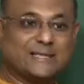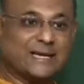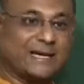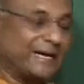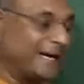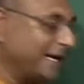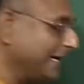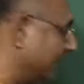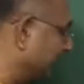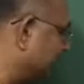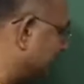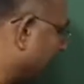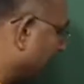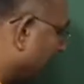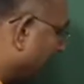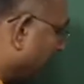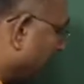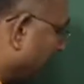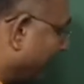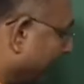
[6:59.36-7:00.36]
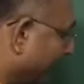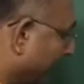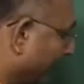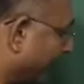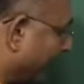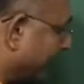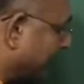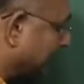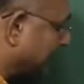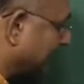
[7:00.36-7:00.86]
seconds, but I
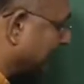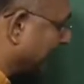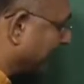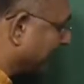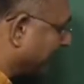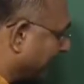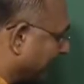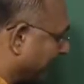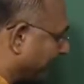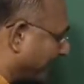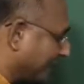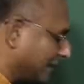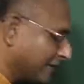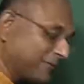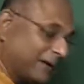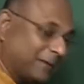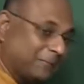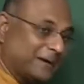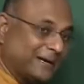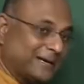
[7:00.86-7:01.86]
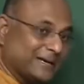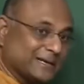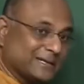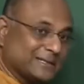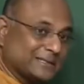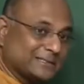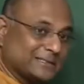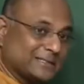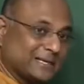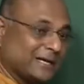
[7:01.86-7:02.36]
know it has traveled forty-five
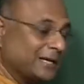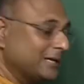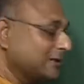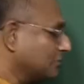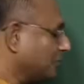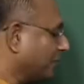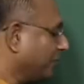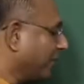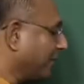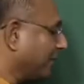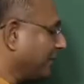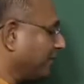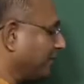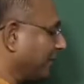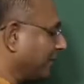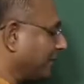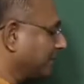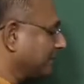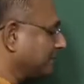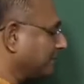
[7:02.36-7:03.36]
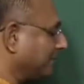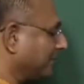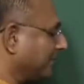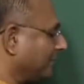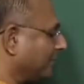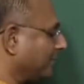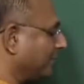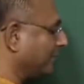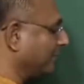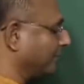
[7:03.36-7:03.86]
meters. So forty-five must be
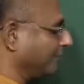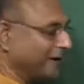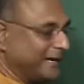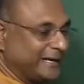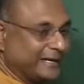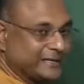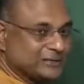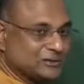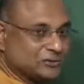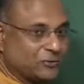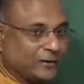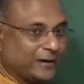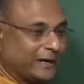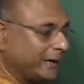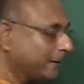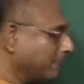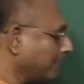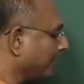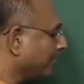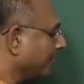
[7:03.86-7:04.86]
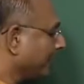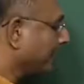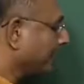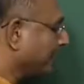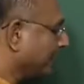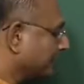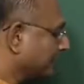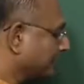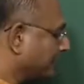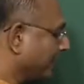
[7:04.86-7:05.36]
equal to five t square,
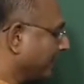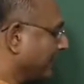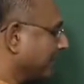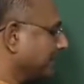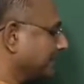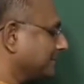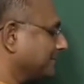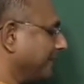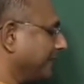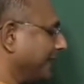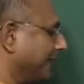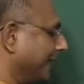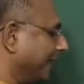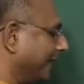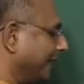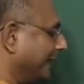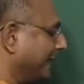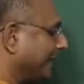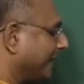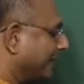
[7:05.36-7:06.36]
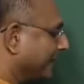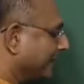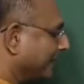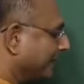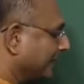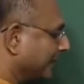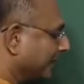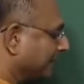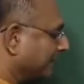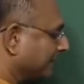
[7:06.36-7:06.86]
t square must be nine,
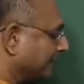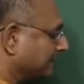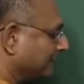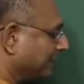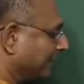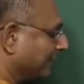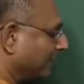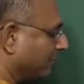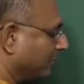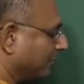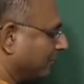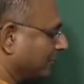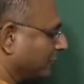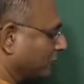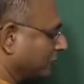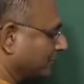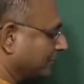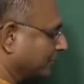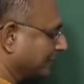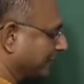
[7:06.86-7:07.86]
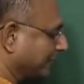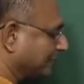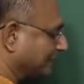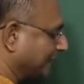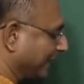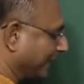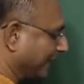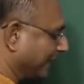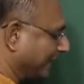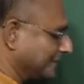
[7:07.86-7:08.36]
t must be equal to three
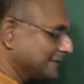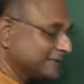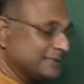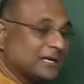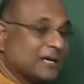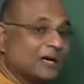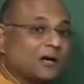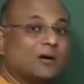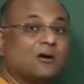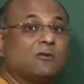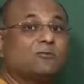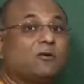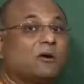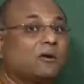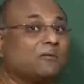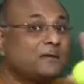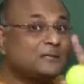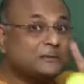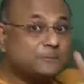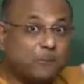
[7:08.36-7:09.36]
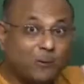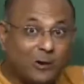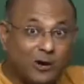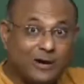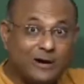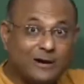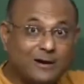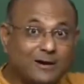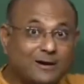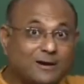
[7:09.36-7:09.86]
seconds. For which
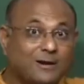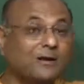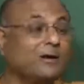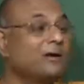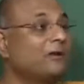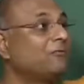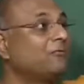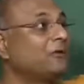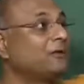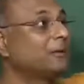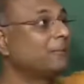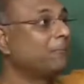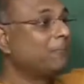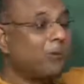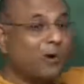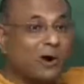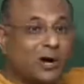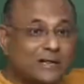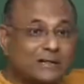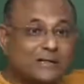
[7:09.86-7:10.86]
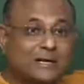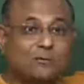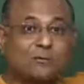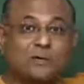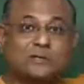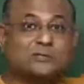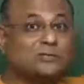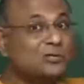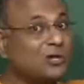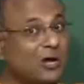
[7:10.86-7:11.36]
ball? For the ball that
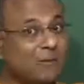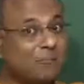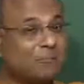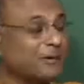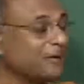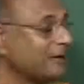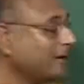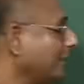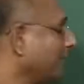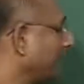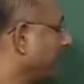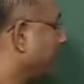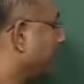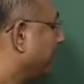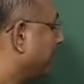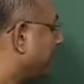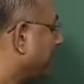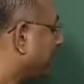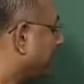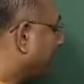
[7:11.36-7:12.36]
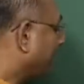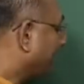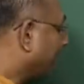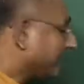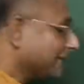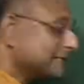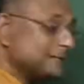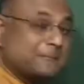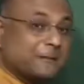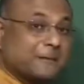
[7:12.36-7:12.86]
was dropped. But
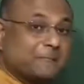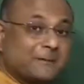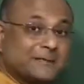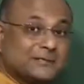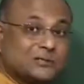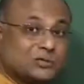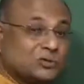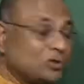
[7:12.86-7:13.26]
our experiment